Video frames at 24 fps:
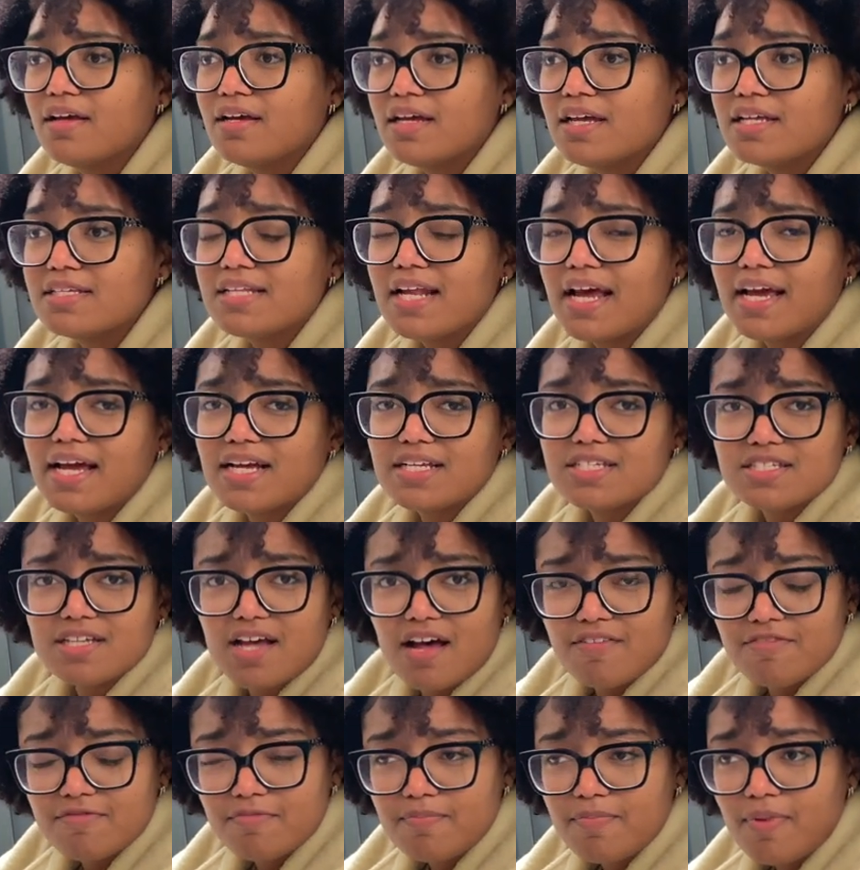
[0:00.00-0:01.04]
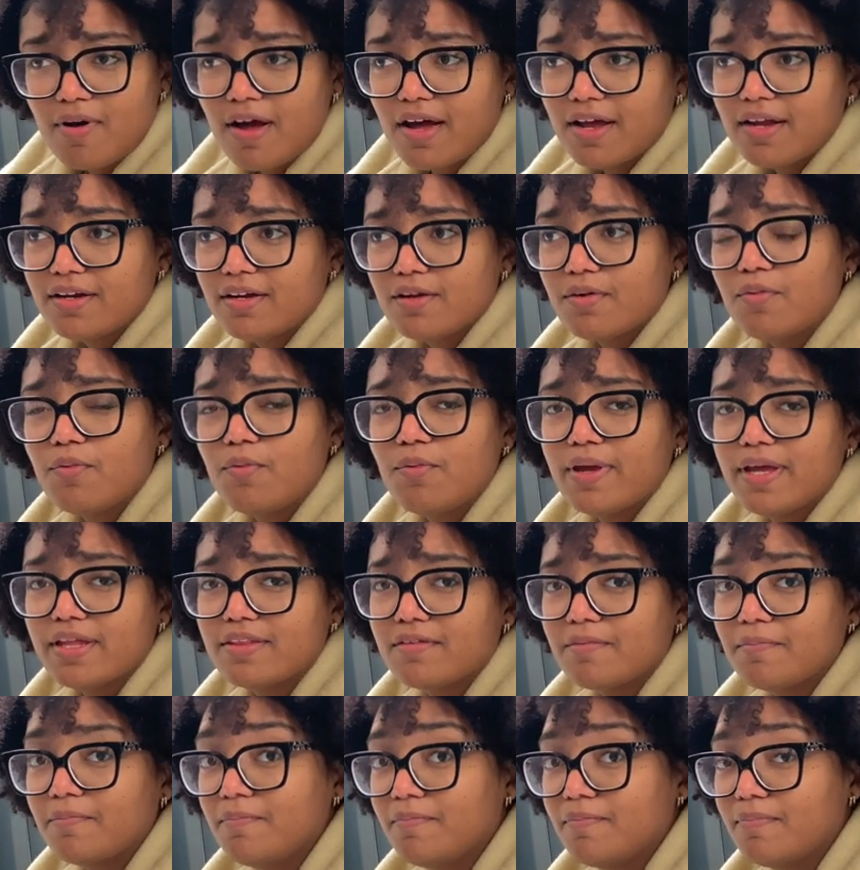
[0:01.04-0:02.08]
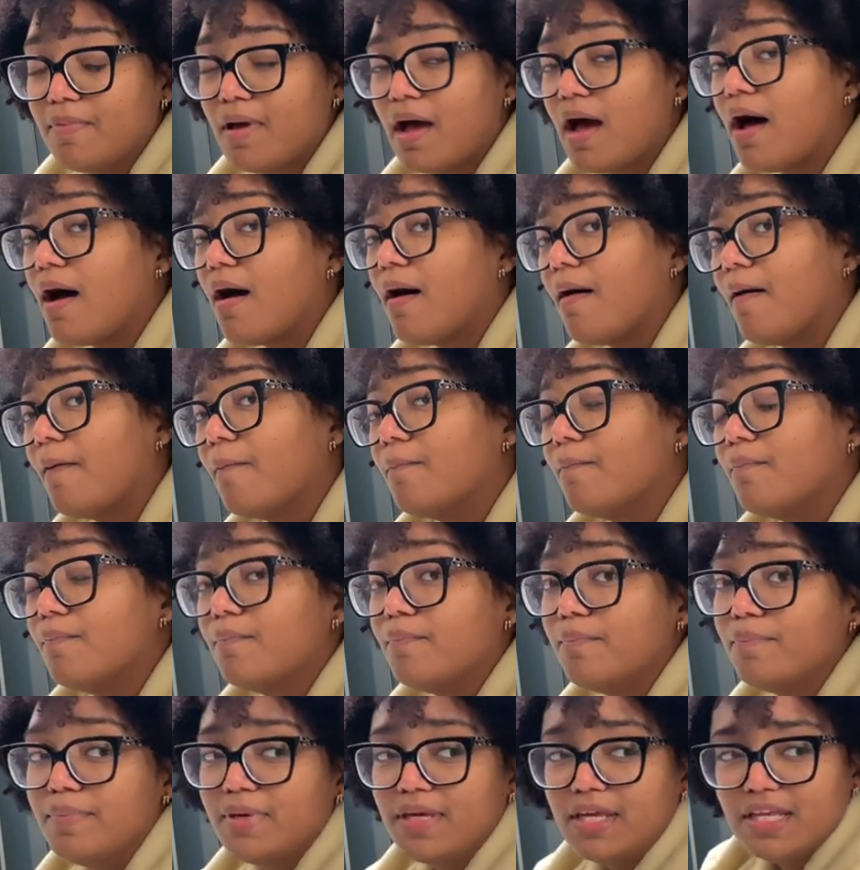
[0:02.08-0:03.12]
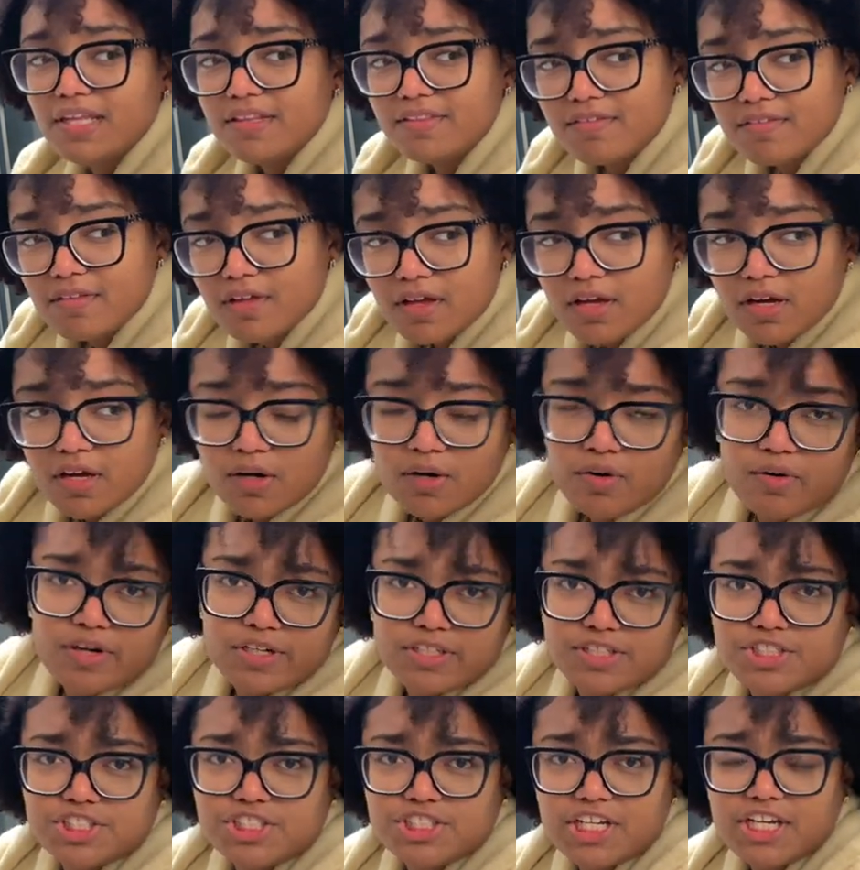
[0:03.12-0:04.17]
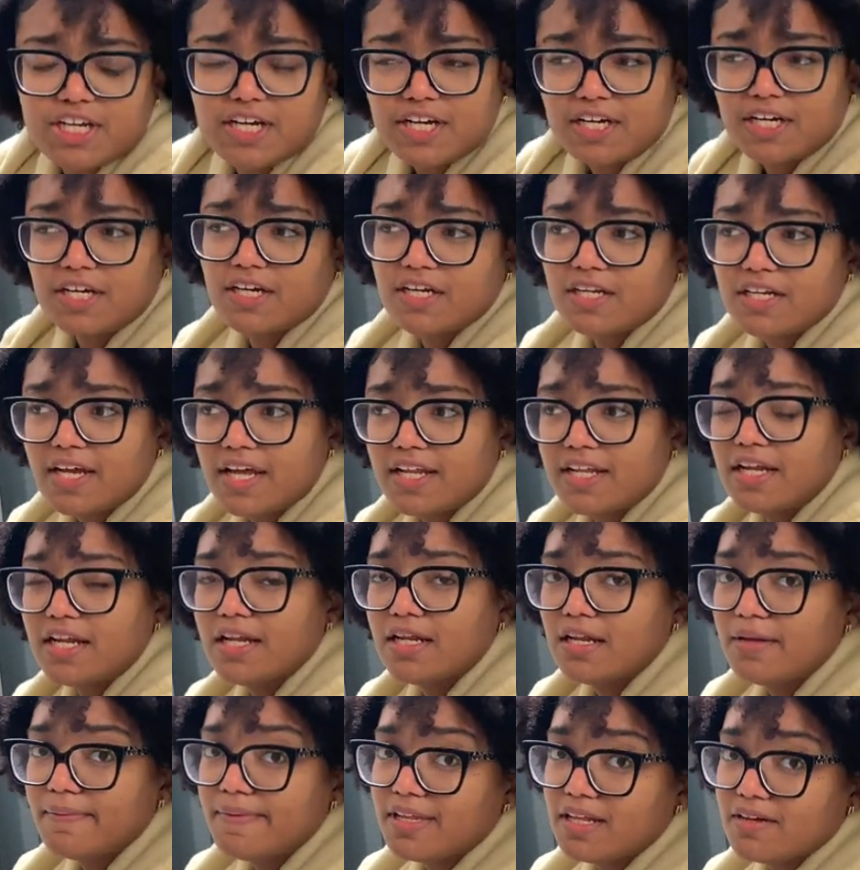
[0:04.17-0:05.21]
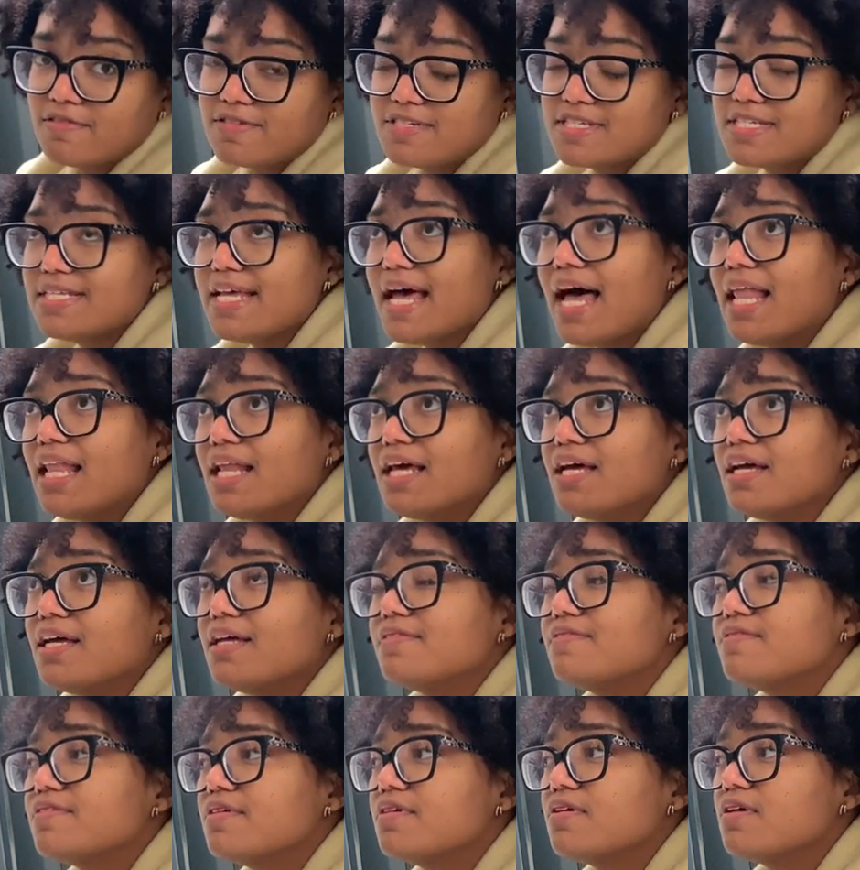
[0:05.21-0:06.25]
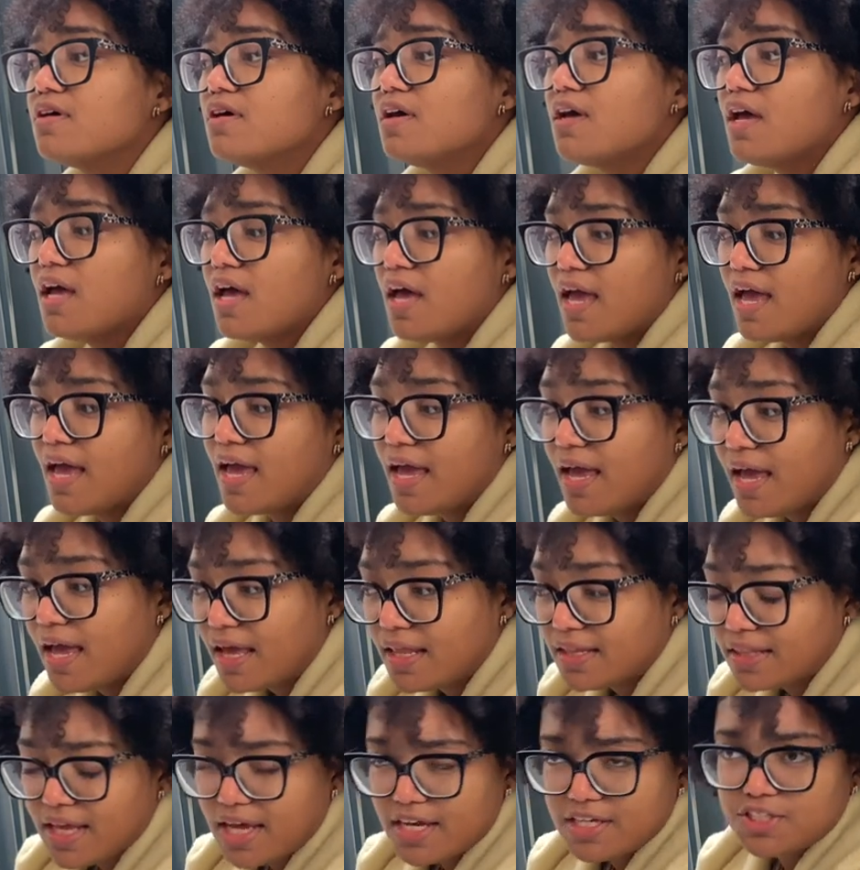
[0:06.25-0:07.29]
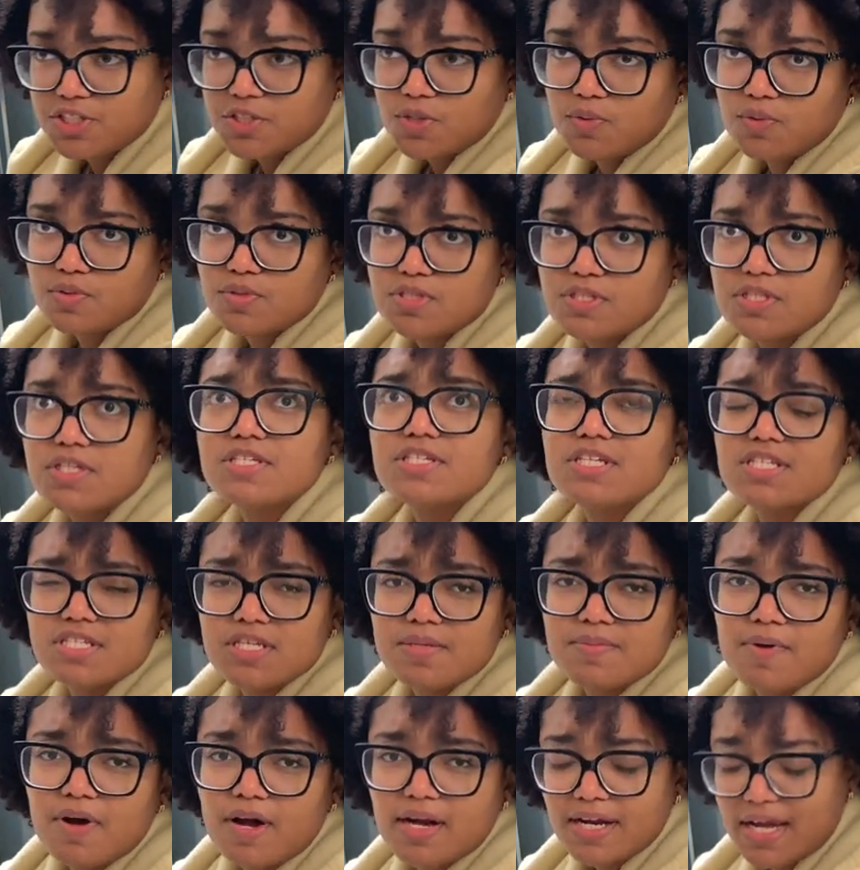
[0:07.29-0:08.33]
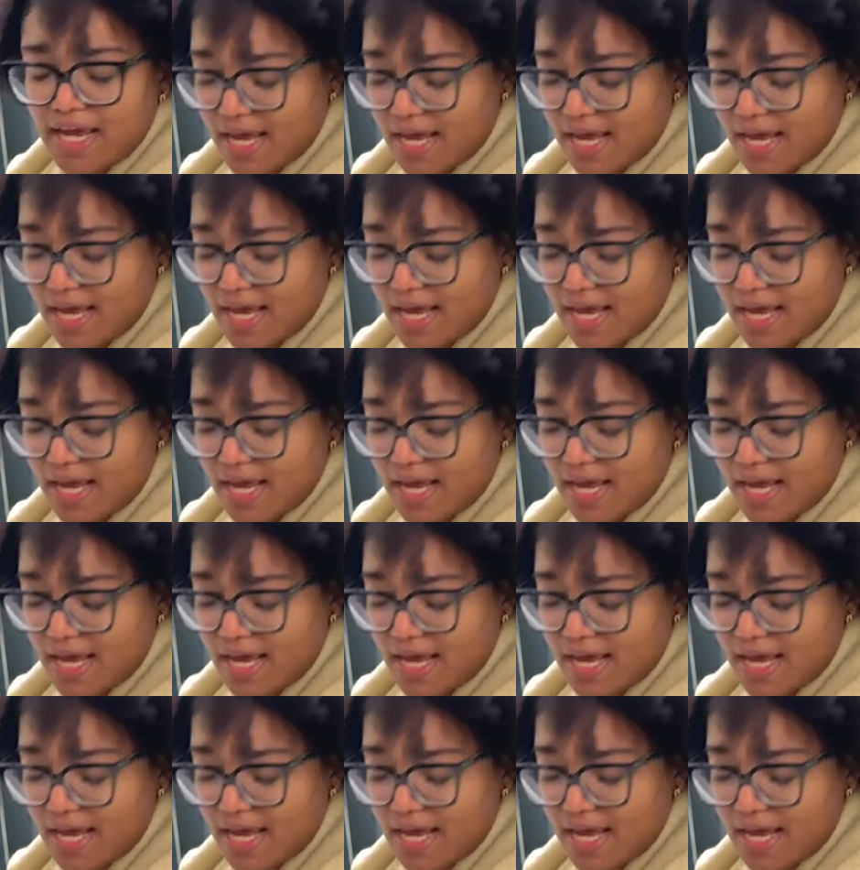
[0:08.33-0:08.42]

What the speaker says: It's like a soft bun with meat or chicken and a little bit of salad. And I chose the sisi bun. It